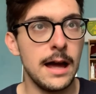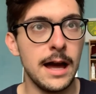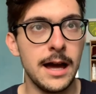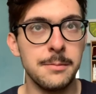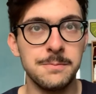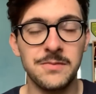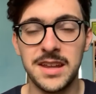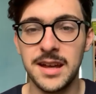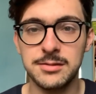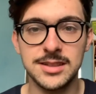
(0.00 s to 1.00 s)
Um,
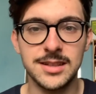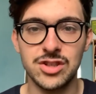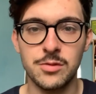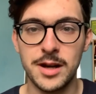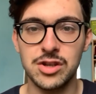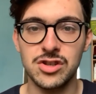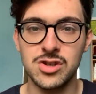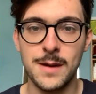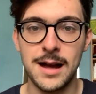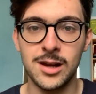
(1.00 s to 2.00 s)
and that was the situation.
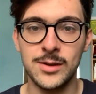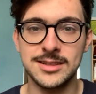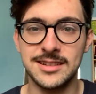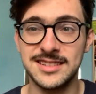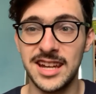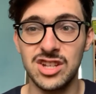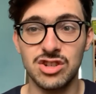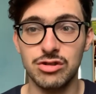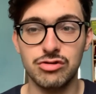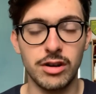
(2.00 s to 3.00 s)
Jamal Lewis and his
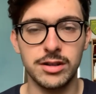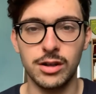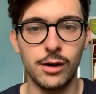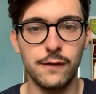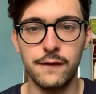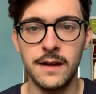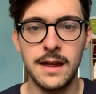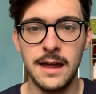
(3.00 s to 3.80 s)
agent shrugged it off.